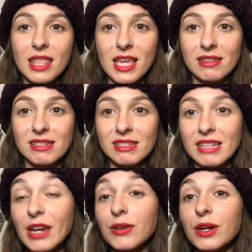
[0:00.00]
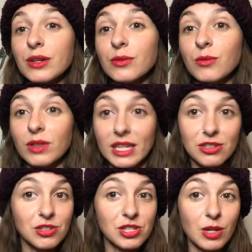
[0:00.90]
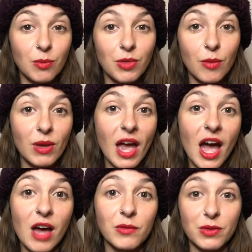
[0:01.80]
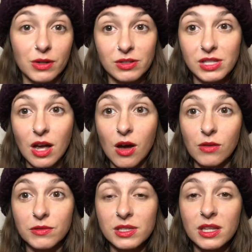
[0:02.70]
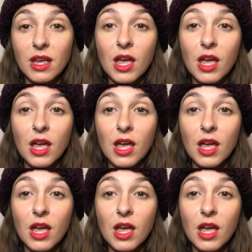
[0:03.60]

this sacred relationship that we have with ourselves